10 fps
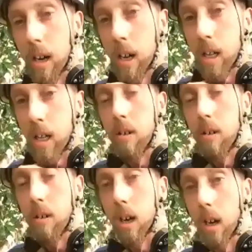a year and a
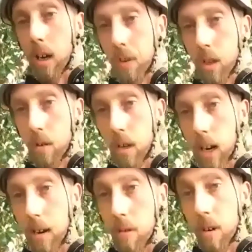half ago now.